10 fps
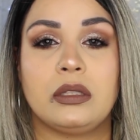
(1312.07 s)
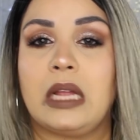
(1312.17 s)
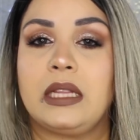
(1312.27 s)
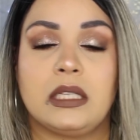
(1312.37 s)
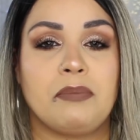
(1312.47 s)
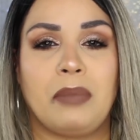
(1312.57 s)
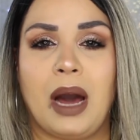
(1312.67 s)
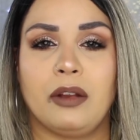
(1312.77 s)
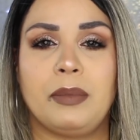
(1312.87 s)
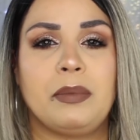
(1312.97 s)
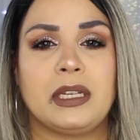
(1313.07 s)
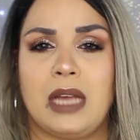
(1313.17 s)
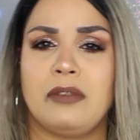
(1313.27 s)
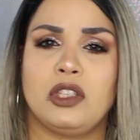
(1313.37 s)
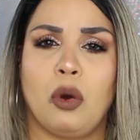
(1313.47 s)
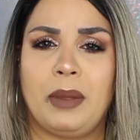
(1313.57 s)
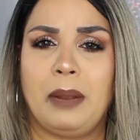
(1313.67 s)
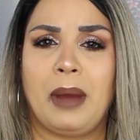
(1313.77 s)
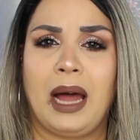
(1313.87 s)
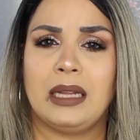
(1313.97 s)
That doesn't bother me because I have so
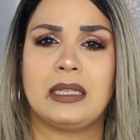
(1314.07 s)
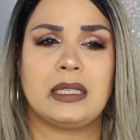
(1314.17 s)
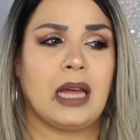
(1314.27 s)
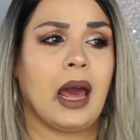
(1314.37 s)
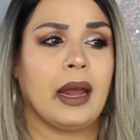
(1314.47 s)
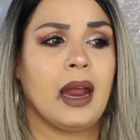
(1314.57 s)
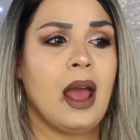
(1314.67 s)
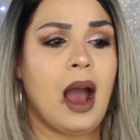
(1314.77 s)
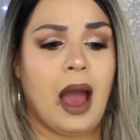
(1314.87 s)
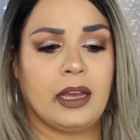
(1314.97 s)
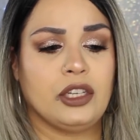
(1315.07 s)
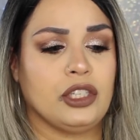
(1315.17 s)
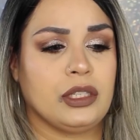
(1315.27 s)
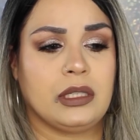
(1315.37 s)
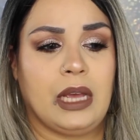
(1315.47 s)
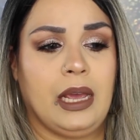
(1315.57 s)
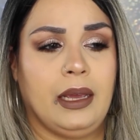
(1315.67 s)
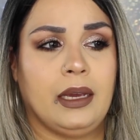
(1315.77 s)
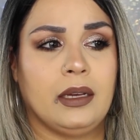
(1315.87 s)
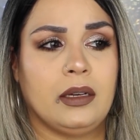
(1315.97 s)
many palettes that I can just
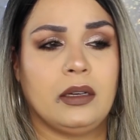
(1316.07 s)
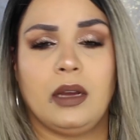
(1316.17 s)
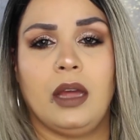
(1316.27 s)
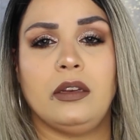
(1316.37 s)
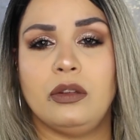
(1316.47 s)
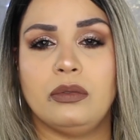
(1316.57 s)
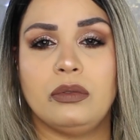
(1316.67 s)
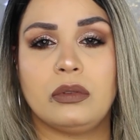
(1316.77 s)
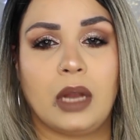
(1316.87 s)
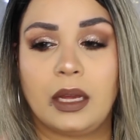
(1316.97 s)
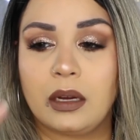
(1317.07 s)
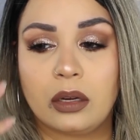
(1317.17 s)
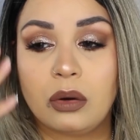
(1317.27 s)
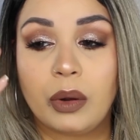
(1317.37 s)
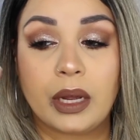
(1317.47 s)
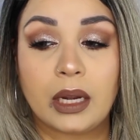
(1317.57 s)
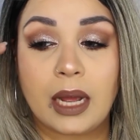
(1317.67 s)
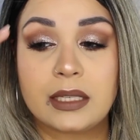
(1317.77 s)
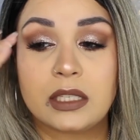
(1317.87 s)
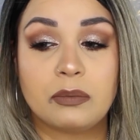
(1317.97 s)
take and use. Like a quick,
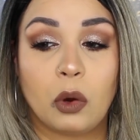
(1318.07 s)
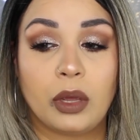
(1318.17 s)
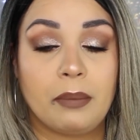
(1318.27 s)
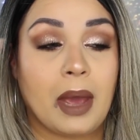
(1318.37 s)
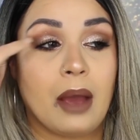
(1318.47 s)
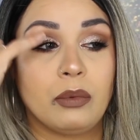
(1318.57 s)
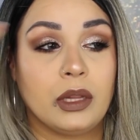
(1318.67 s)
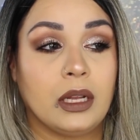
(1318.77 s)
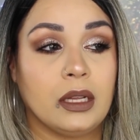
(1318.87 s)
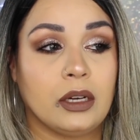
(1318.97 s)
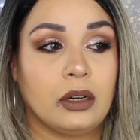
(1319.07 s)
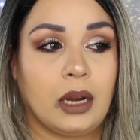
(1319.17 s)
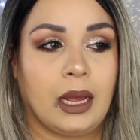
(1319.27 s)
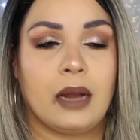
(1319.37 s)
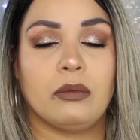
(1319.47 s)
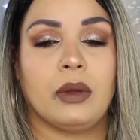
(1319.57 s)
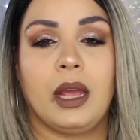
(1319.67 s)
nice smoky matte with a glitter. Like, I don't